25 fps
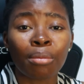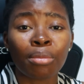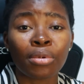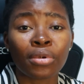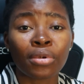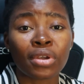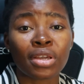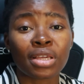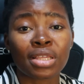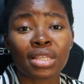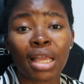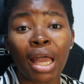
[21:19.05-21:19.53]

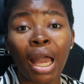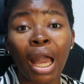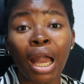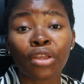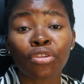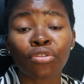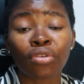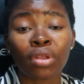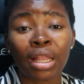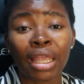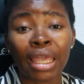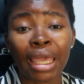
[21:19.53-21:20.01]
because they
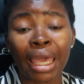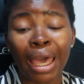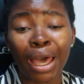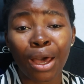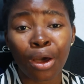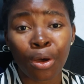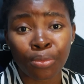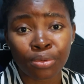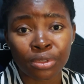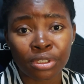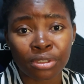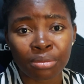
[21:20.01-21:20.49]
actually
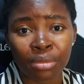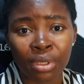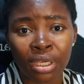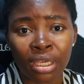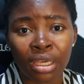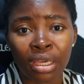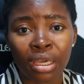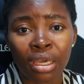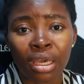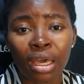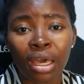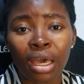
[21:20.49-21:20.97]
helped
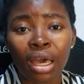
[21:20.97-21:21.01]
me